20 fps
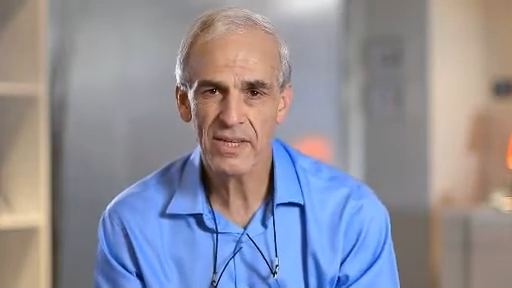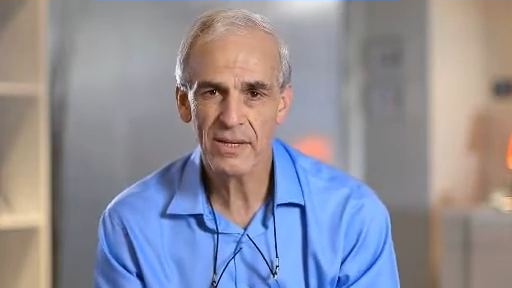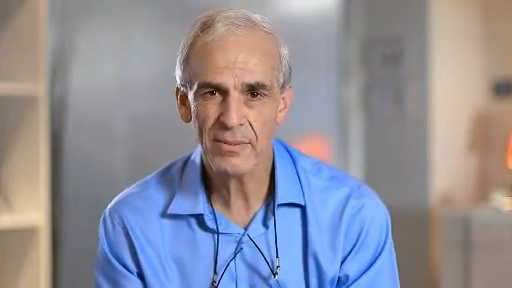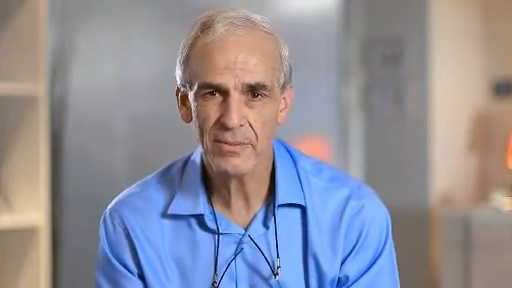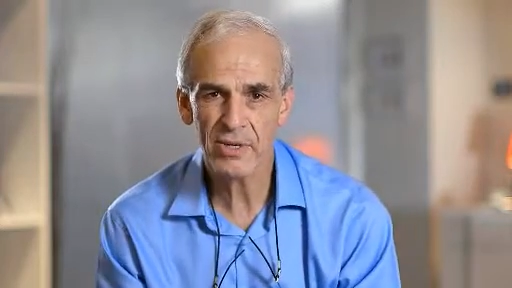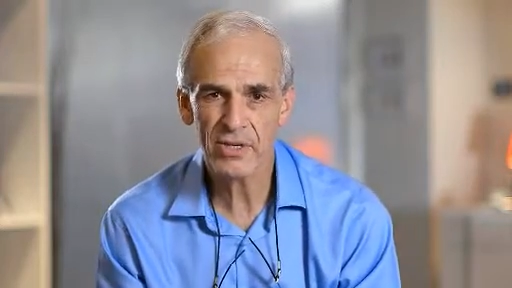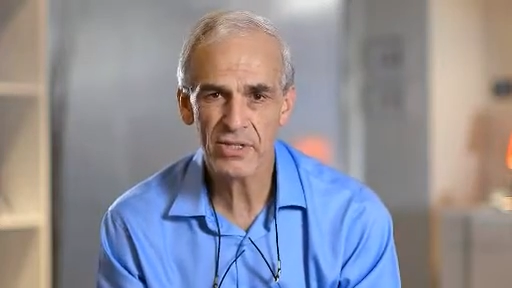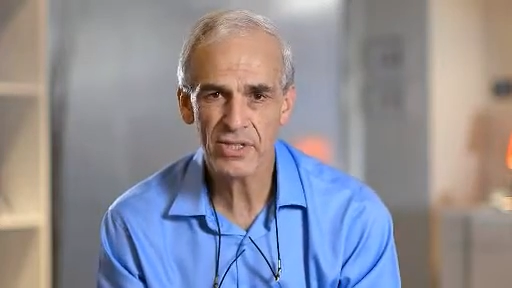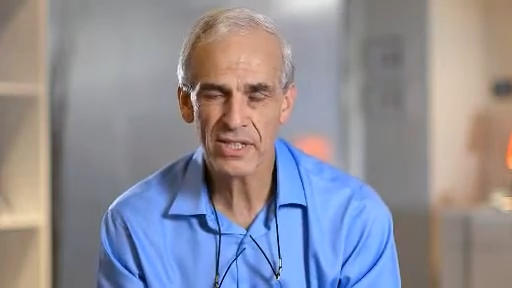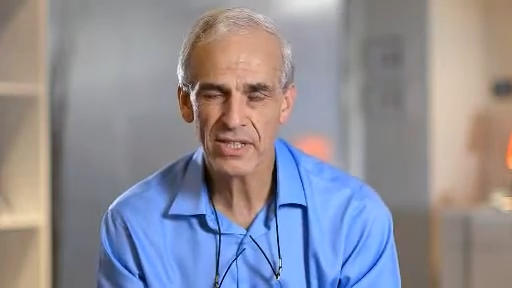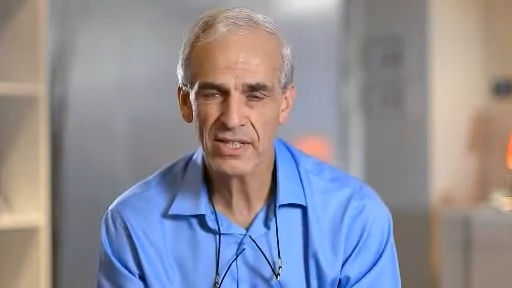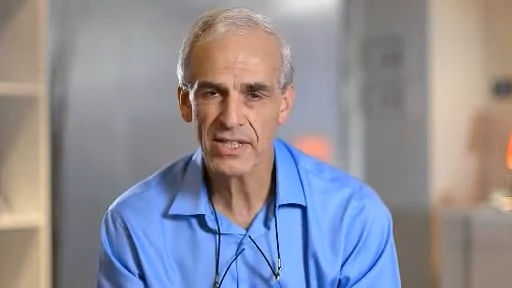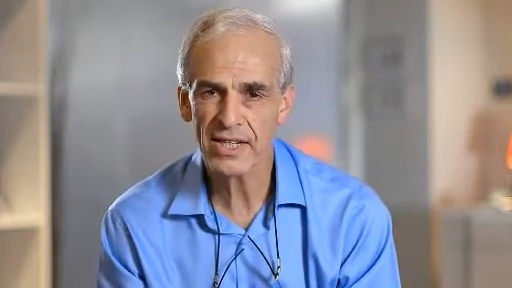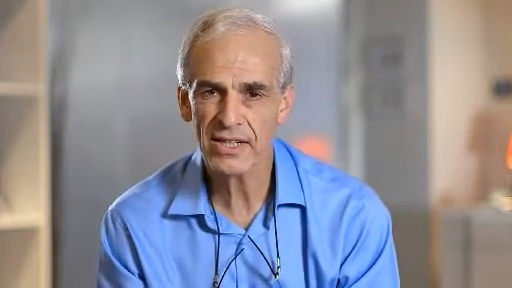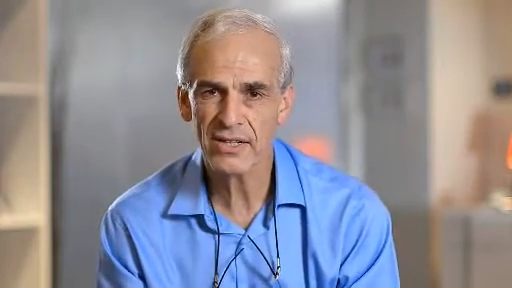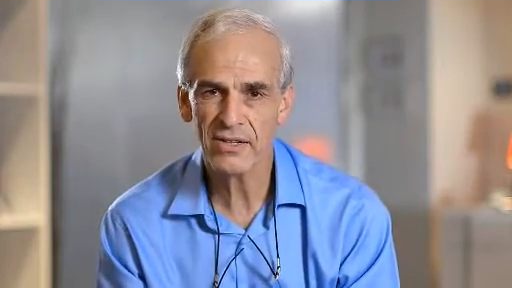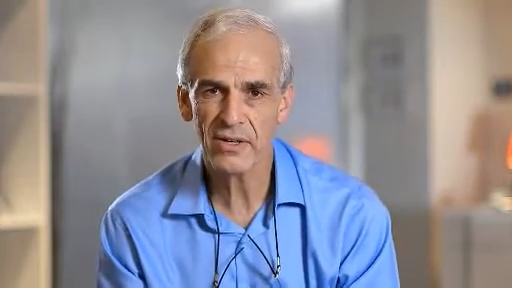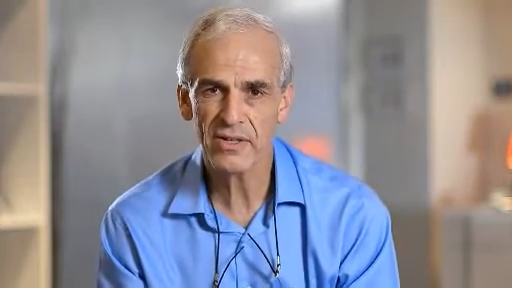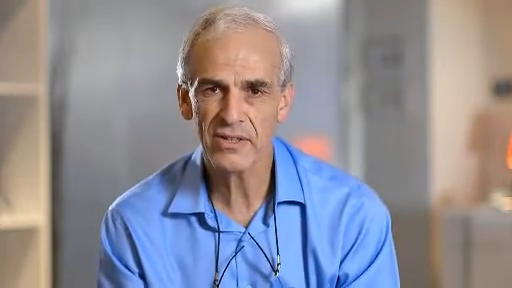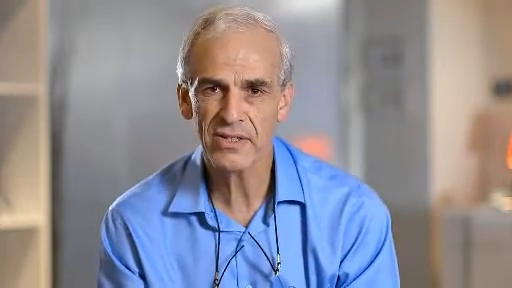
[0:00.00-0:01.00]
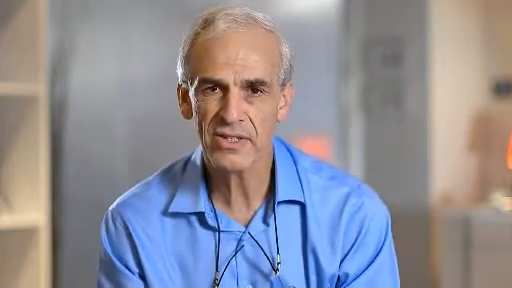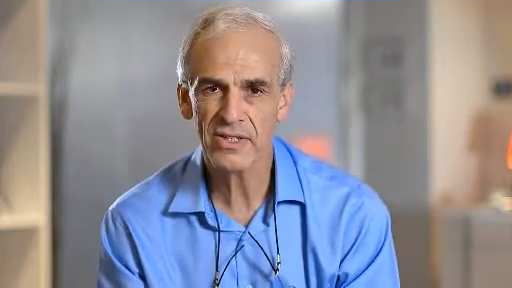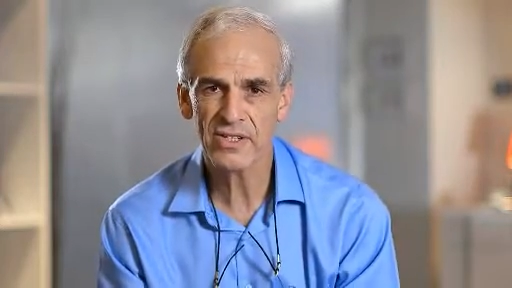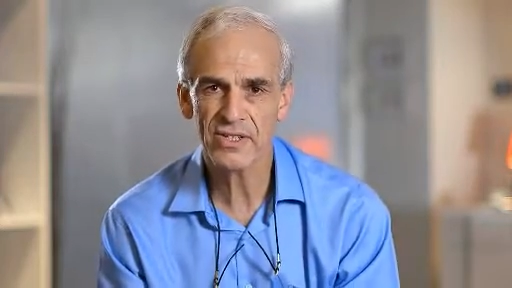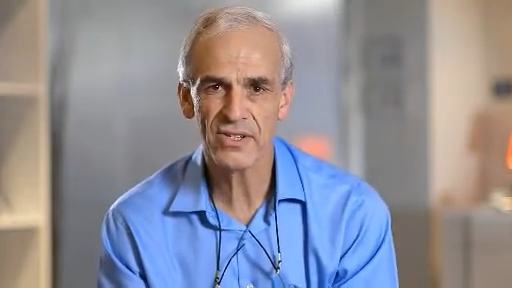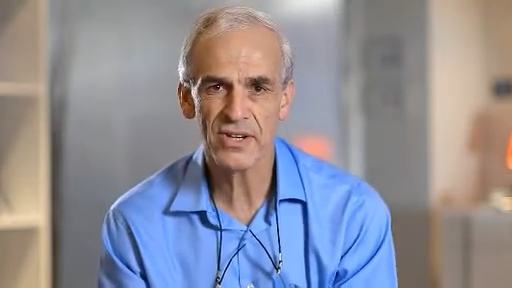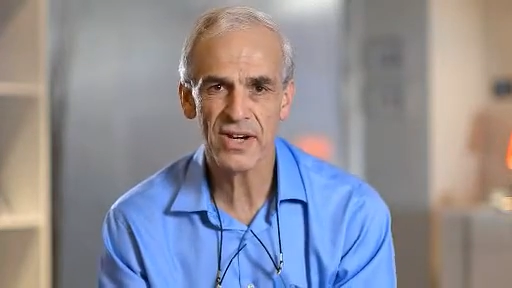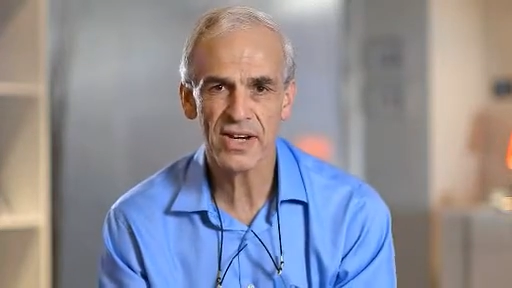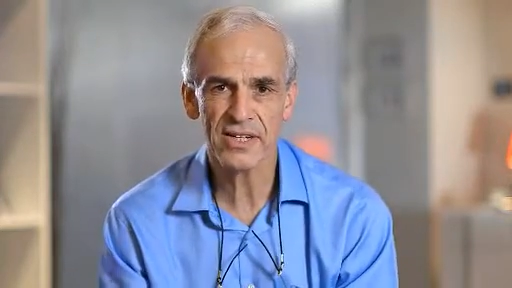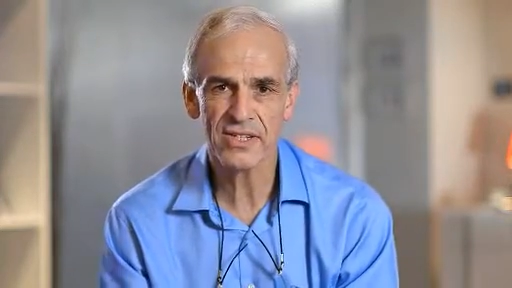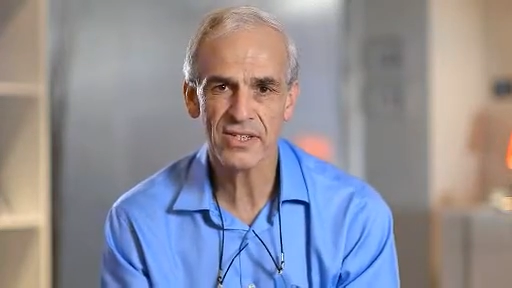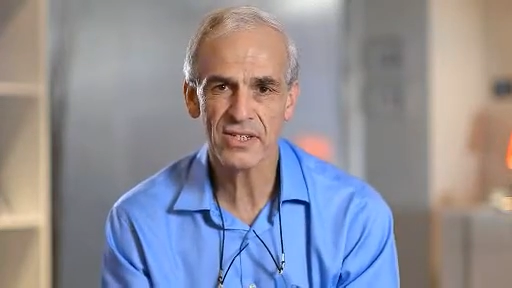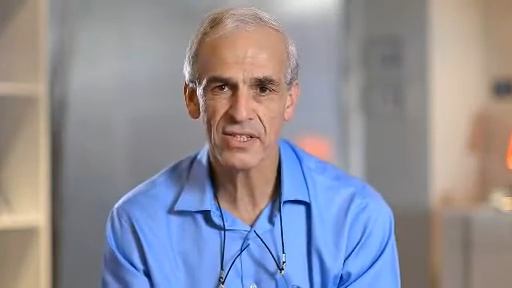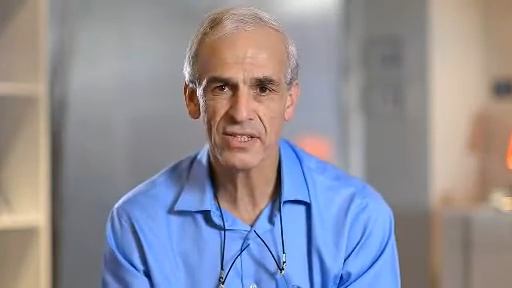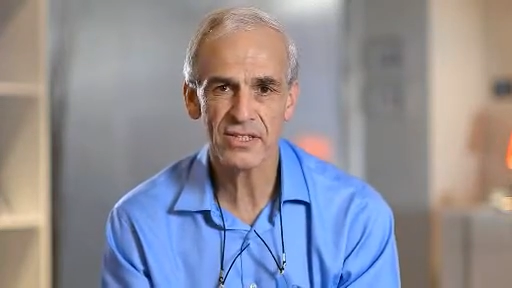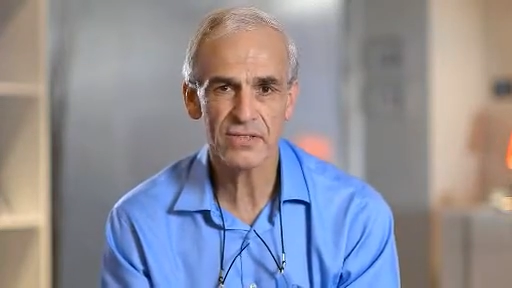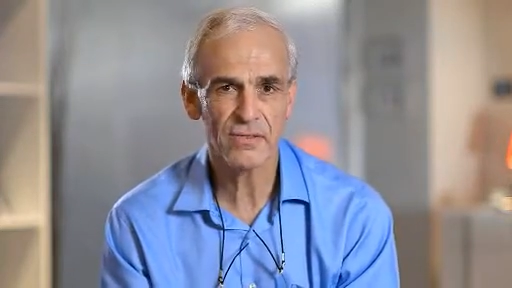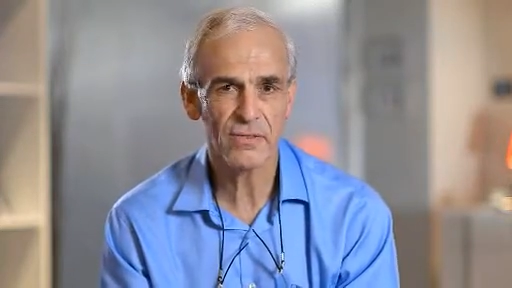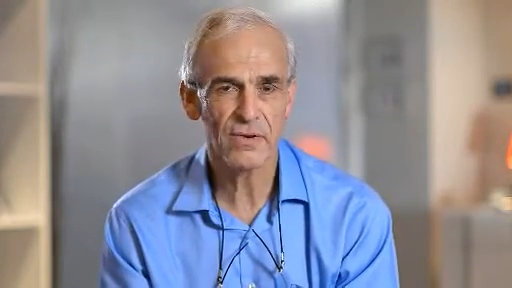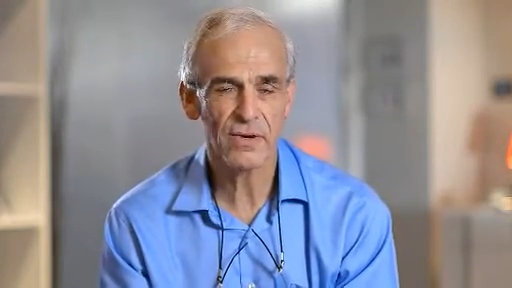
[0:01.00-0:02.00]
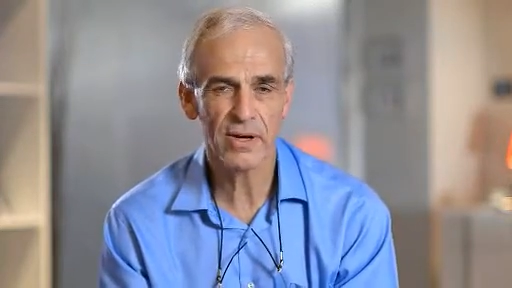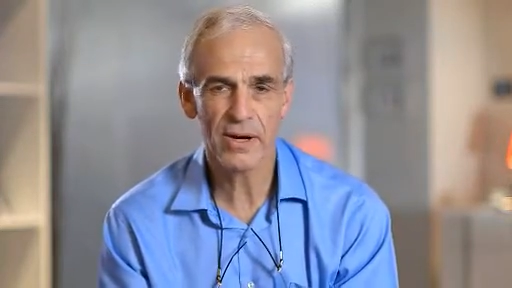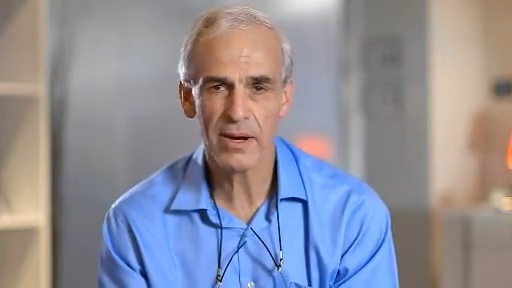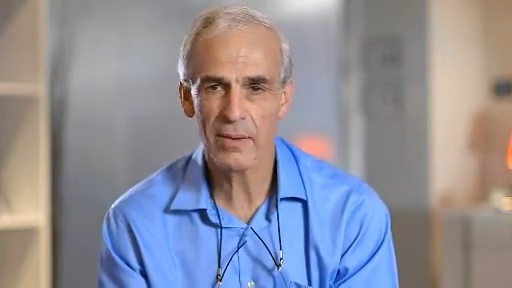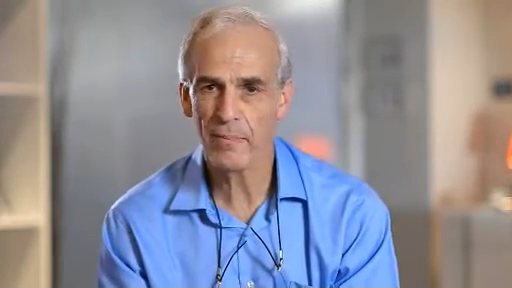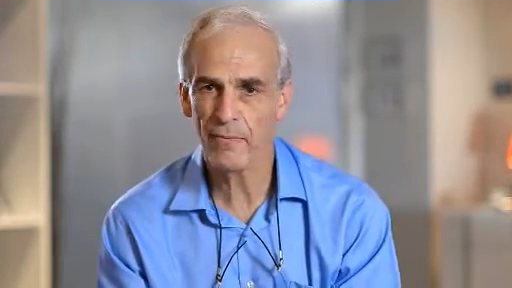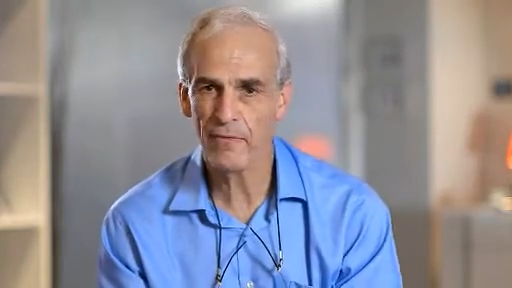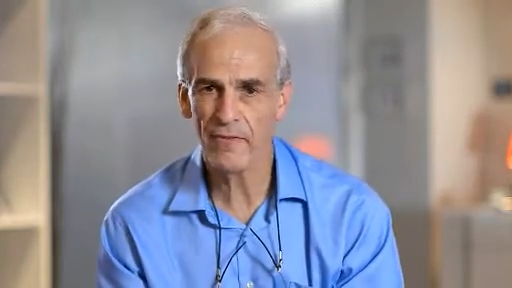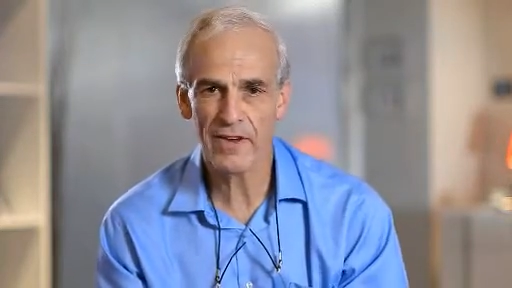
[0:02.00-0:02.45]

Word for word: the emerging technology strategies for our